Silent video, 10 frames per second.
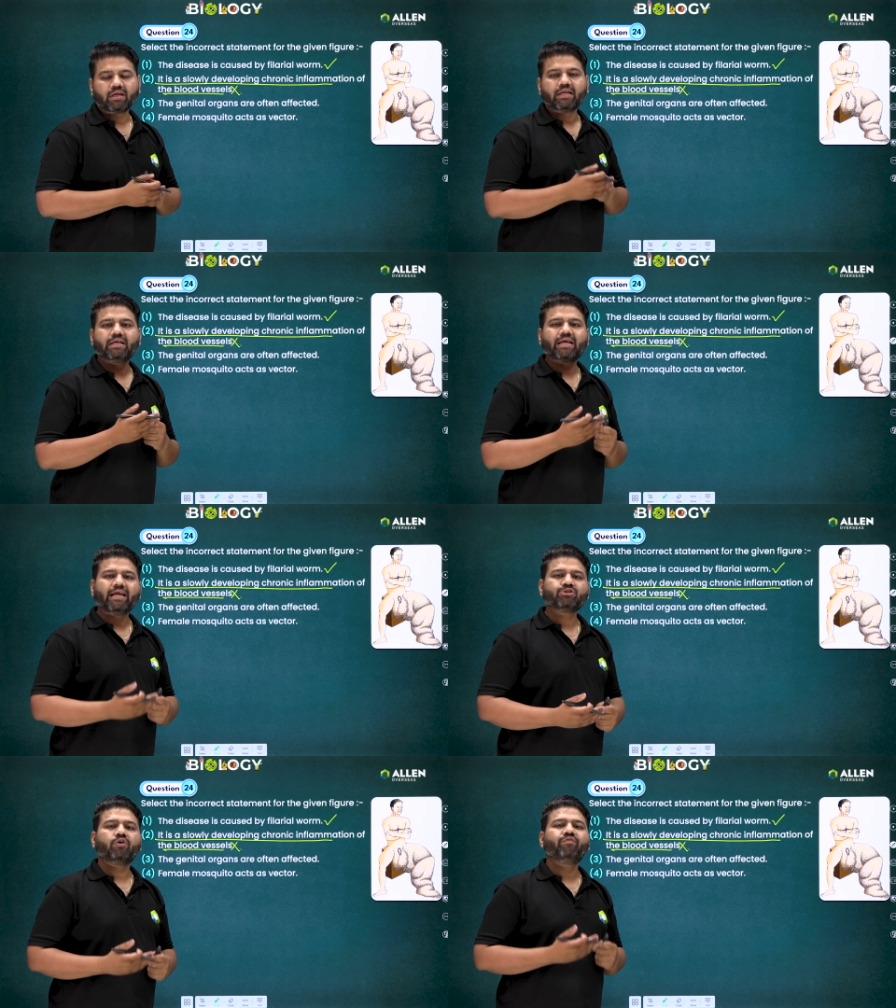in the
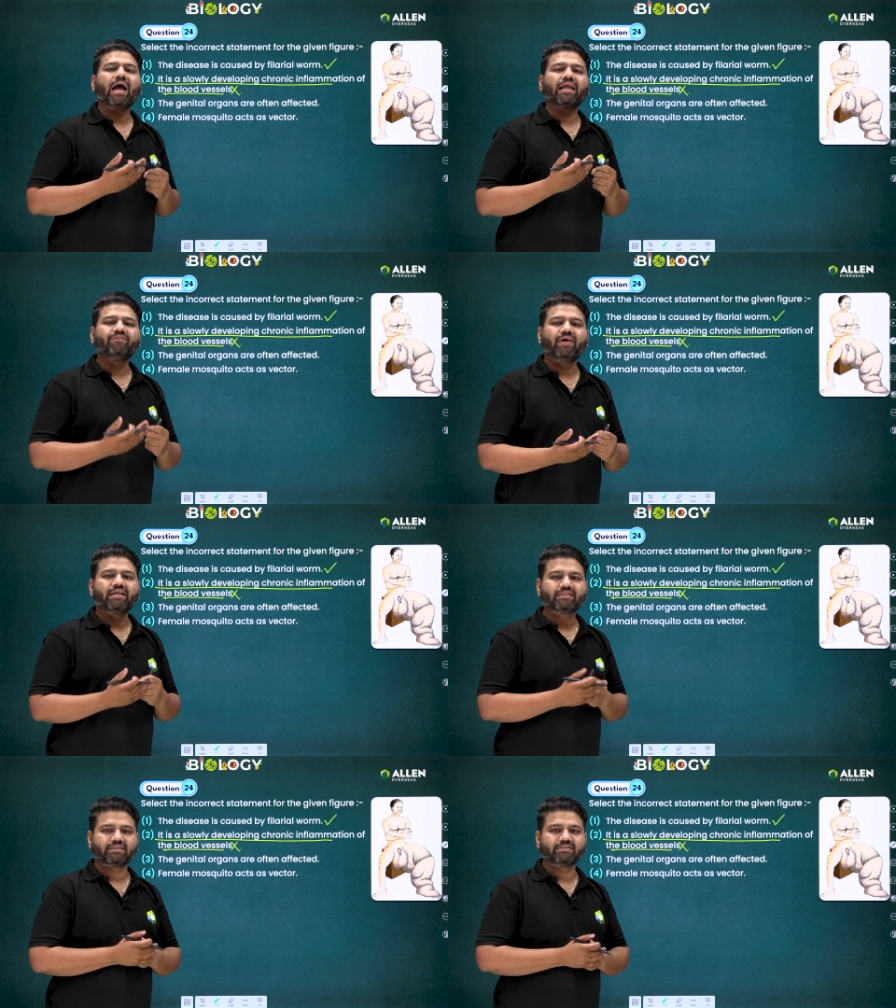case of
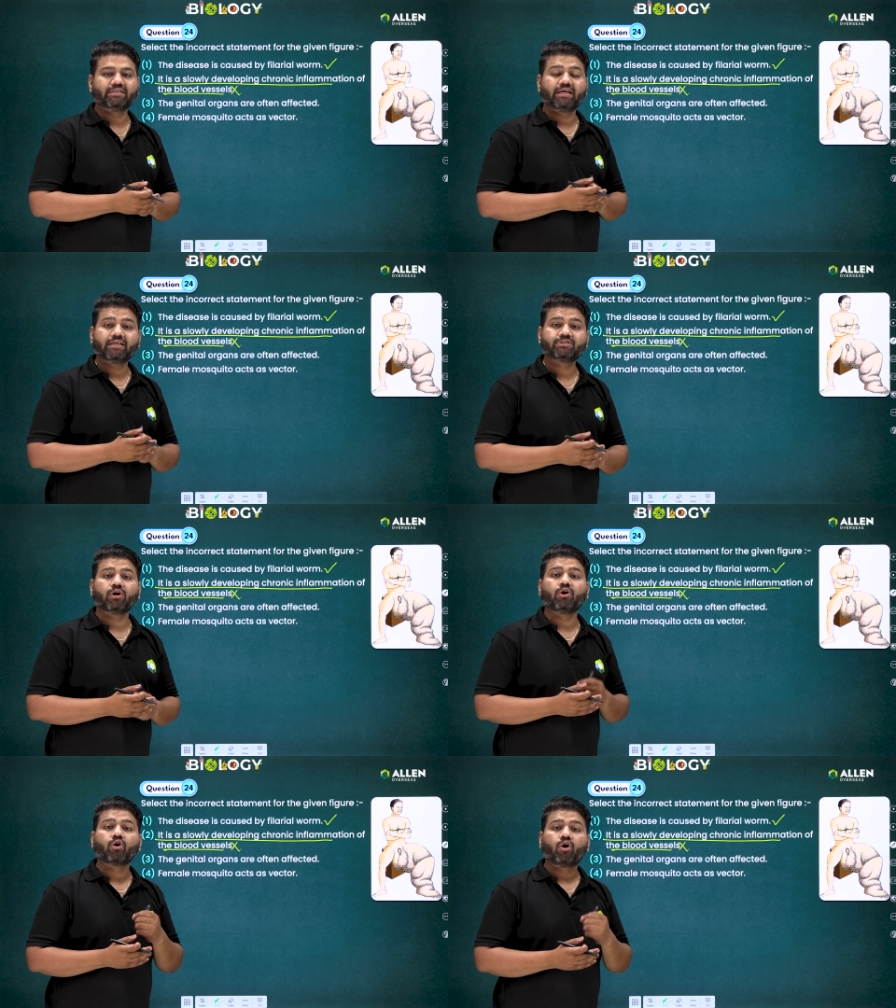elephantiasis, there is
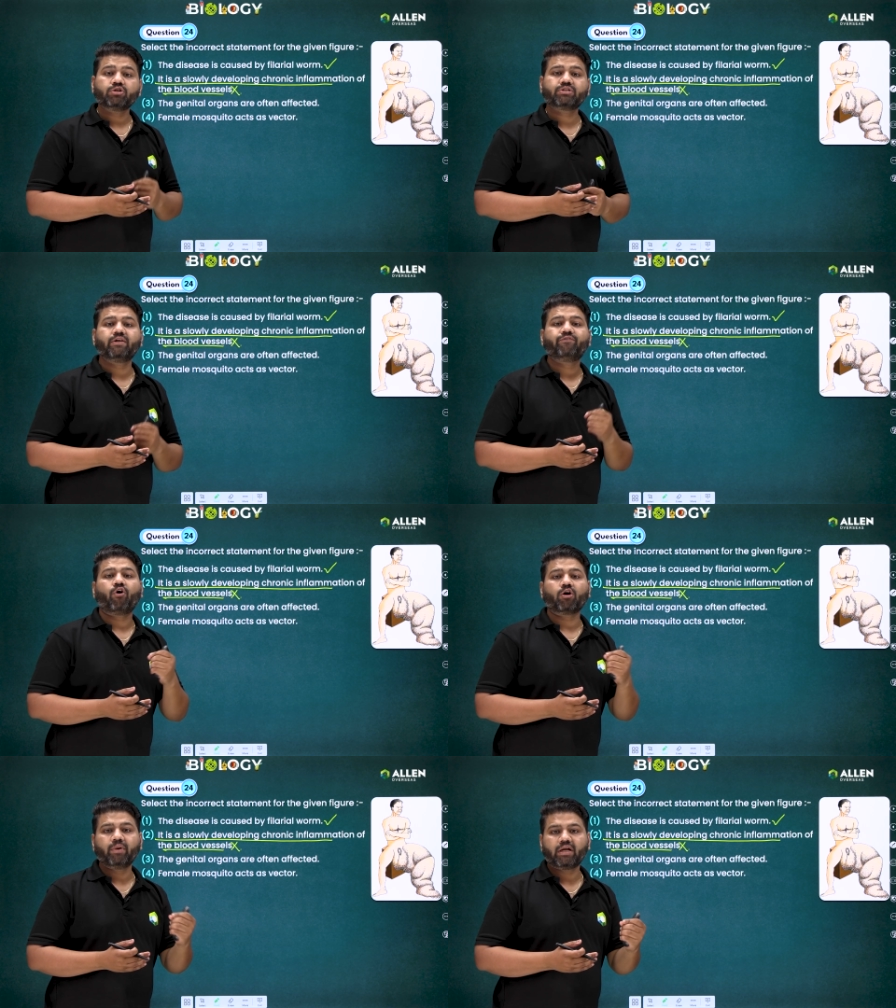gross
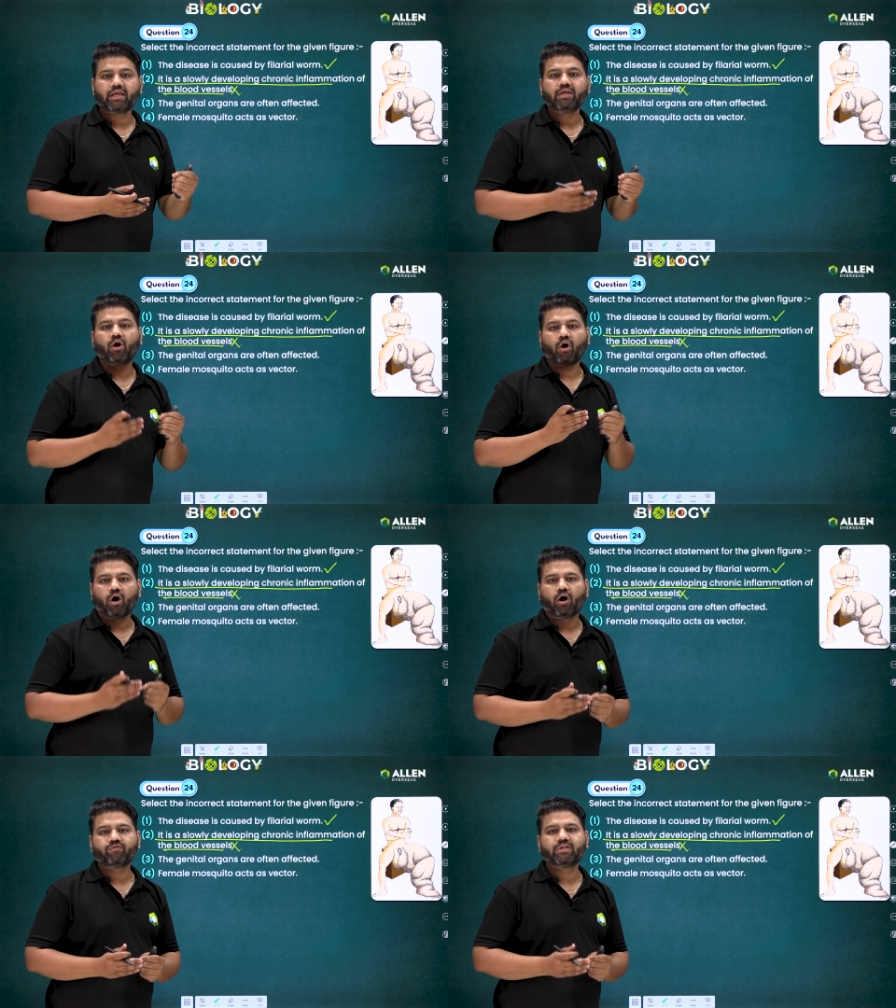deformity
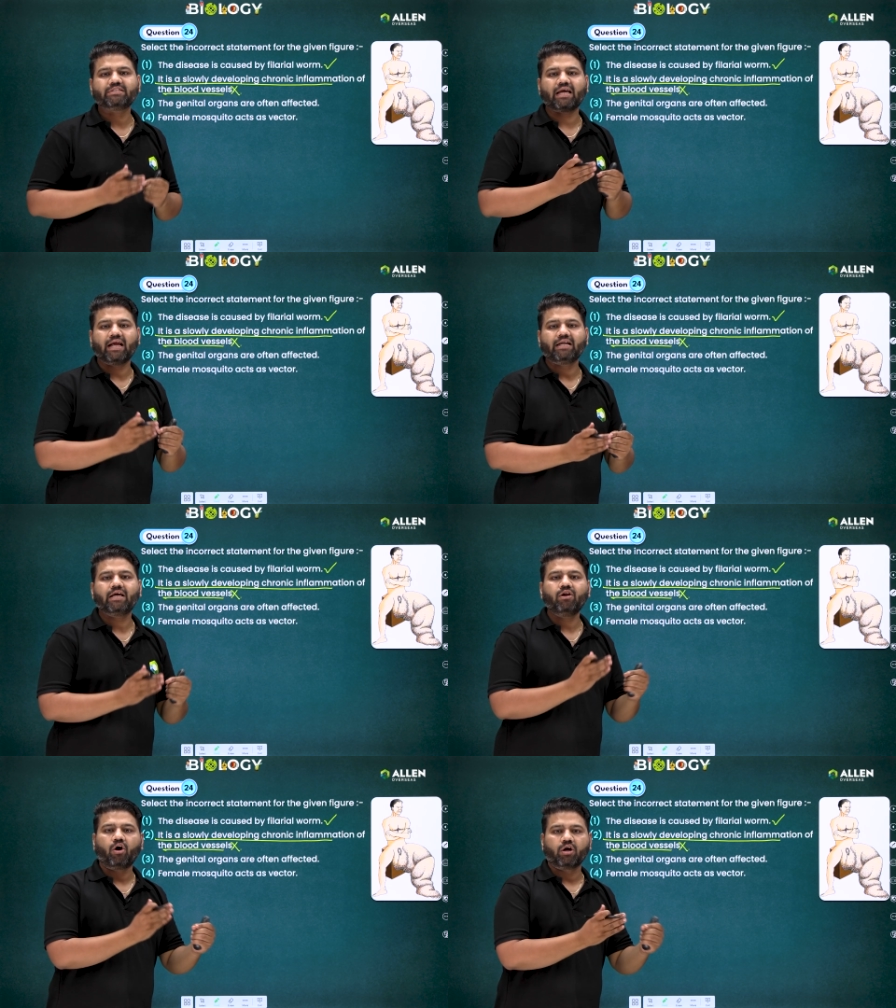of the
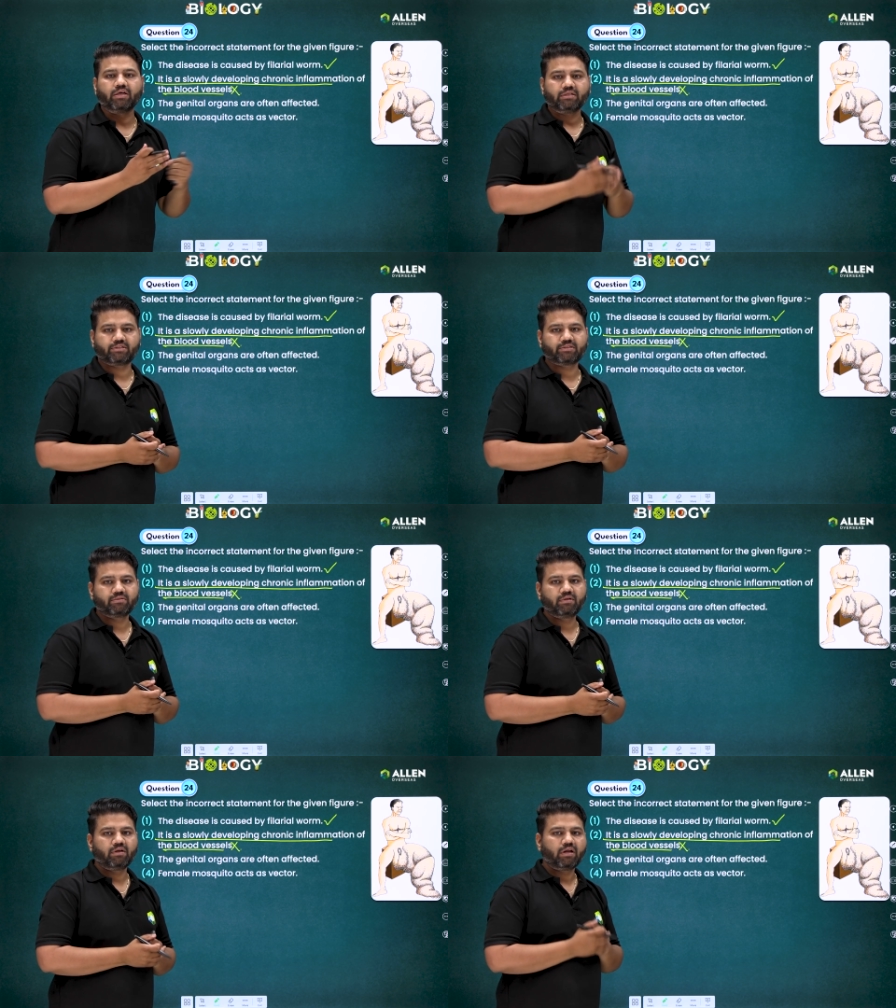genital organs.
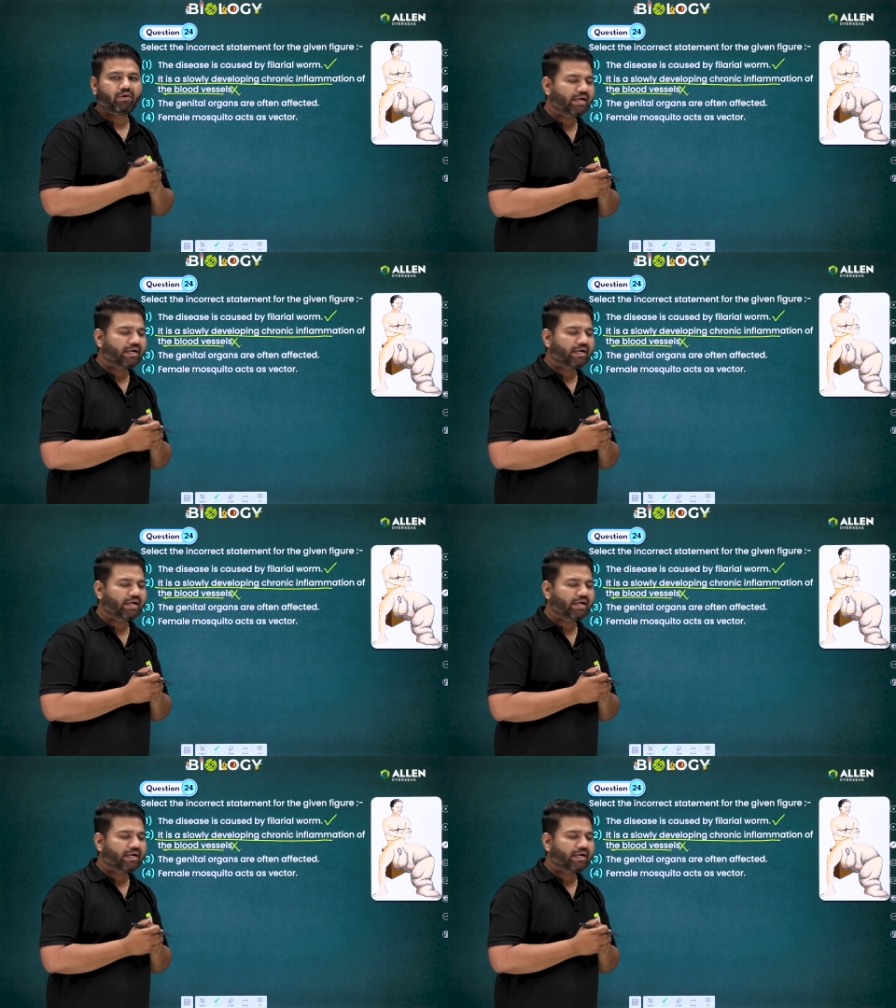Now,